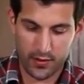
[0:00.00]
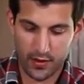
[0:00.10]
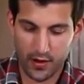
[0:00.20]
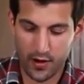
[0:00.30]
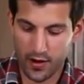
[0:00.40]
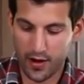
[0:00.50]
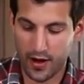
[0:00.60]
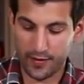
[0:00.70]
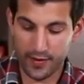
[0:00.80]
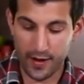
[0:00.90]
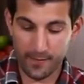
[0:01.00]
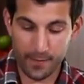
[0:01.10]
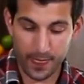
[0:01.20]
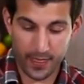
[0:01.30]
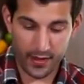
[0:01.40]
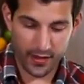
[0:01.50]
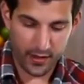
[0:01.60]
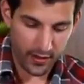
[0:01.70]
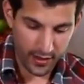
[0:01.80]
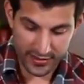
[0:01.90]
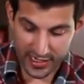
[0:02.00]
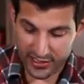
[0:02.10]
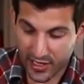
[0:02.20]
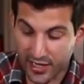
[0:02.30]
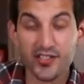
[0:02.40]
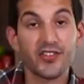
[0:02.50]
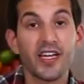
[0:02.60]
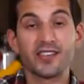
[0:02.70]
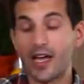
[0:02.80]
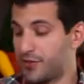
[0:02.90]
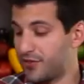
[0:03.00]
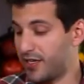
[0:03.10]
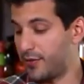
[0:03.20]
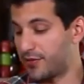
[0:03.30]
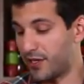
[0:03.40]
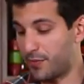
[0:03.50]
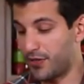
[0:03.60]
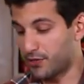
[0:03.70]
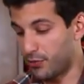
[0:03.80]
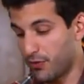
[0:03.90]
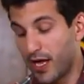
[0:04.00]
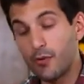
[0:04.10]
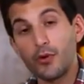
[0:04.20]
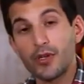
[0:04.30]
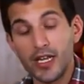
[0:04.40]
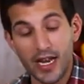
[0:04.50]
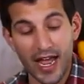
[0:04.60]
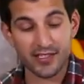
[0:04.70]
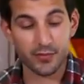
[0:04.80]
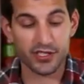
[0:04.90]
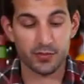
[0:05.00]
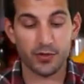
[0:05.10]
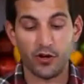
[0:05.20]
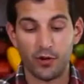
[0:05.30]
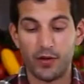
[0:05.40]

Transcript: All right, now it's actually not as thick as I was thinking it was going to be, so we probably won't need as much milk.